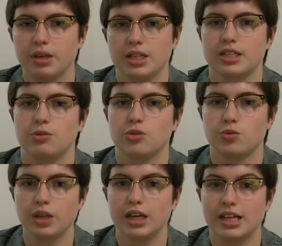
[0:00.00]
because
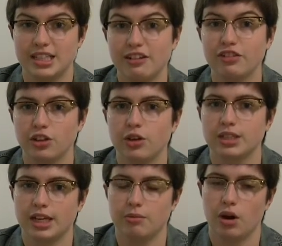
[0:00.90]
it definitely
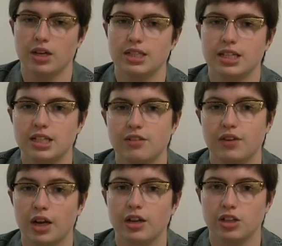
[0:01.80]
looked like Mars. They did a
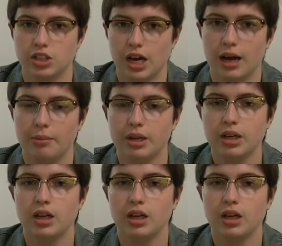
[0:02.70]
very good job.